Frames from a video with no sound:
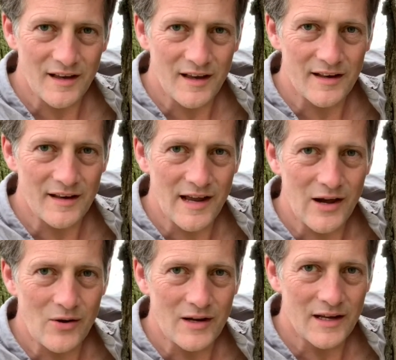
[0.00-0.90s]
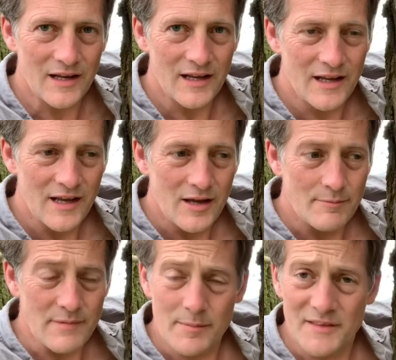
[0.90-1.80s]
and now
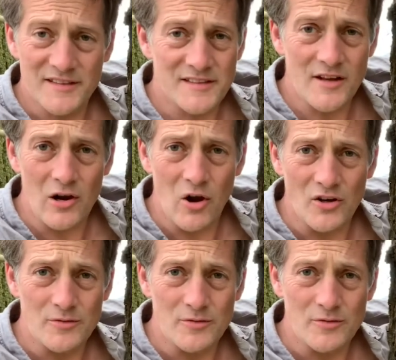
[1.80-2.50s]
maybe this is our lot.